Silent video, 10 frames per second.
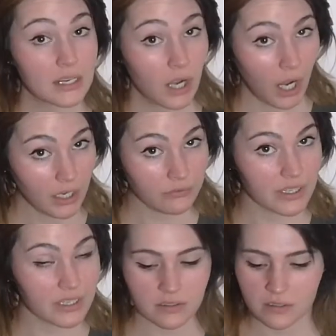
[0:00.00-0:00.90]
and
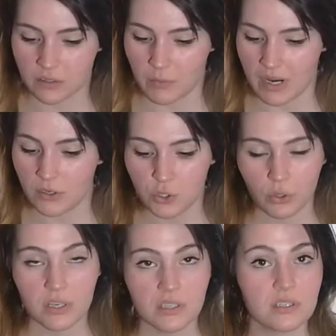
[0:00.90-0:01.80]
confidence to make
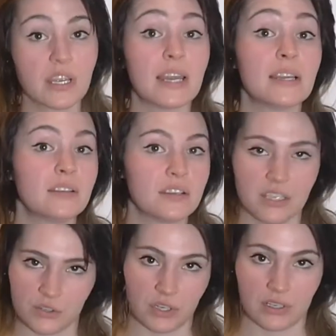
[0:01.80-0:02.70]
choices and
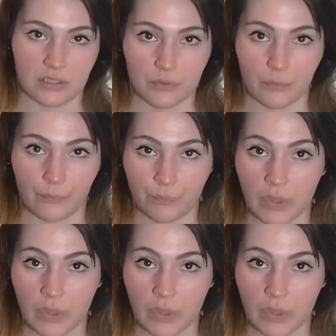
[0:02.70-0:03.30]
decisions.